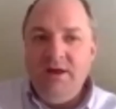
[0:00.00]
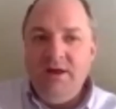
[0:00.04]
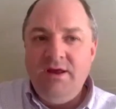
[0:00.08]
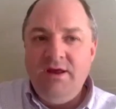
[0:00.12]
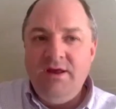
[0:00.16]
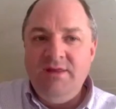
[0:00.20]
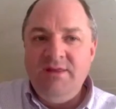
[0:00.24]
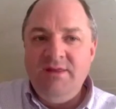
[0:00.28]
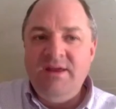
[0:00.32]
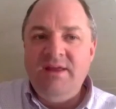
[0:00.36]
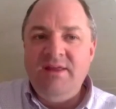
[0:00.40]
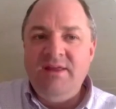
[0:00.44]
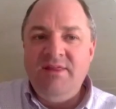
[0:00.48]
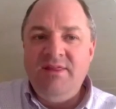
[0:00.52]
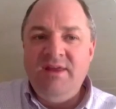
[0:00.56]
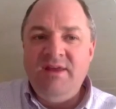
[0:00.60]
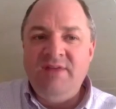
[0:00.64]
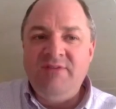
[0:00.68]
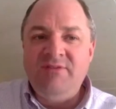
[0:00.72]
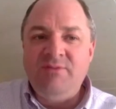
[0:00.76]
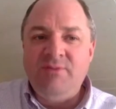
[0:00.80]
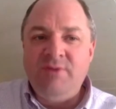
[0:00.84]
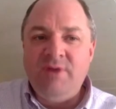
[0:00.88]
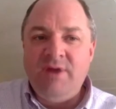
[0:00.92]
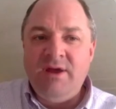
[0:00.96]
And
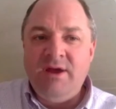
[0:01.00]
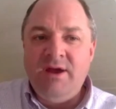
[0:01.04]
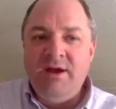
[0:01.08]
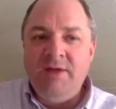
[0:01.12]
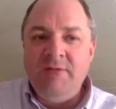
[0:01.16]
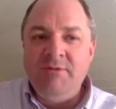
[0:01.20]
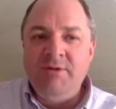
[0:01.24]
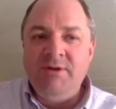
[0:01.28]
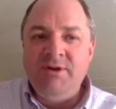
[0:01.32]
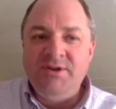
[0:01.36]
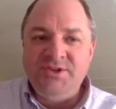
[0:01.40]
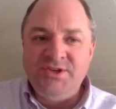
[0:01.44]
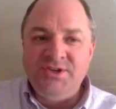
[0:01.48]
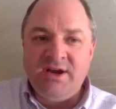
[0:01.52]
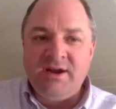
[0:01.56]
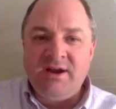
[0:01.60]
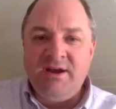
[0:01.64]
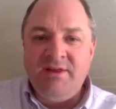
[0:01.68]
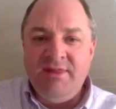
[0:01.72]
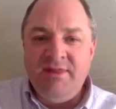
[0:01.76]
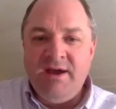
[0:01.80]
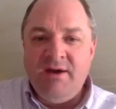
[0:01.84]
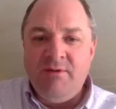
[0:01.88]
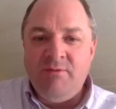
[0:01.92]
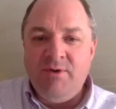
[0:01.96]
that's what I'm going to check
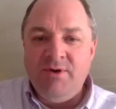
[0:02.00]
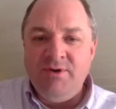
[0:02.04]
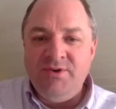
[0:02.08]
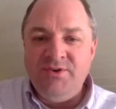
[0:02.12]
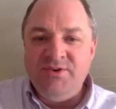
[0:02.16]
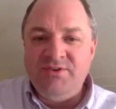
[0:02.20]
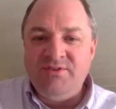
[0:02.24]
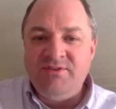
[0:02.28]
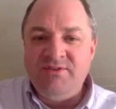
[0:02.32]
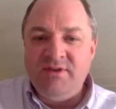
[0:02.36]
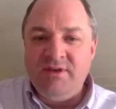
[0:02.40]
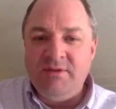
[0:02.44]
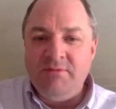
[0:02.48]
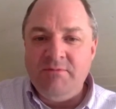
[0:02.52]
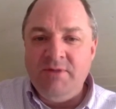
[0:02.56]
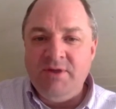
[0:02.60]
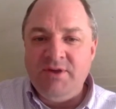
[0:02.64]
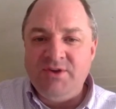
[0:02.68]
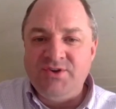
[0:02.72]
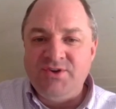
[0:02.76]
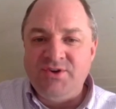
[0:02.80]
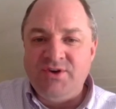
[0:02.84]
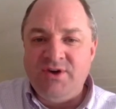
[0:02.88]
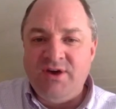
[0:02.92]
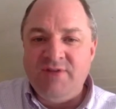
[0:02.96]
on that one, just to make
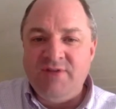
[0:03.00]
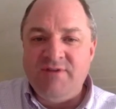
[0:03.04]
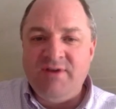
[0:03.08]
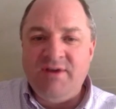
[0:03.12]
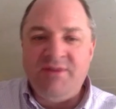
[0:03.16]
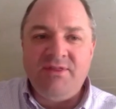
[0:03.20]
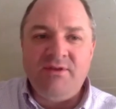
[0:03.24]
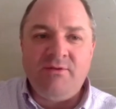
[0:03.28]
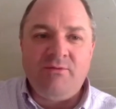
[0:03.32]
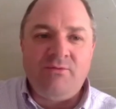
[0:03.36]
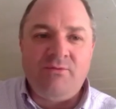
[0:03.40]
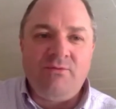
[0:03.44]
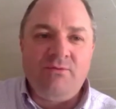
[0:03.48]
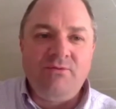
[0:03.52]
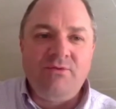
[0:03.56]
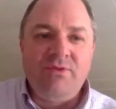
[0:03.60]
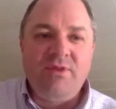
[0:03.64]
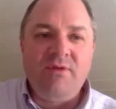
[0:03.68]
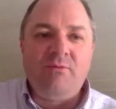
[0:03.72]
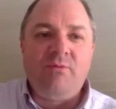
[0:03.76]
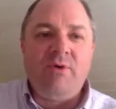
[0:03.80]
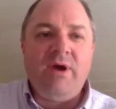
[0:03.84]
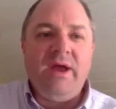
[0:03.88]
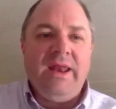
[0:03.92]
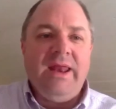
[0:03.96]
sure I've got
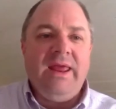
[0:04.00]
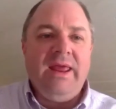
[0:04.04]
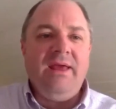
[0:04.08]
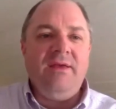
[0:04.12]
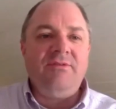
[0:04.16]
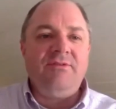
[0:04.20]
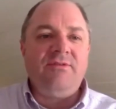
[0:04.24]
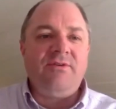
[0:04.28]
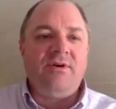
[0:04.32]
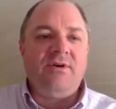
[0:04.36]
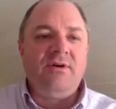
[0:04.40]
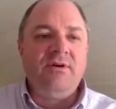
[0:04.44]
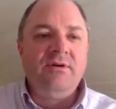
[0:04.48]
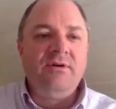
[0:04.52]
the right answer.